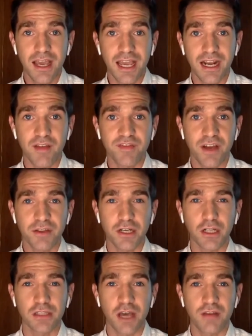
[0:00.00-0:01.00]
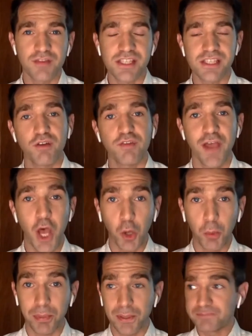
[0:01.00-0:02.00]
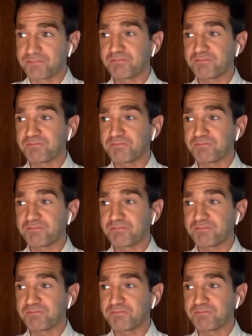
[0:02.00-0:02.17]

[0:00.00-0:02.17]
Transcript: and i found that a lot of self-help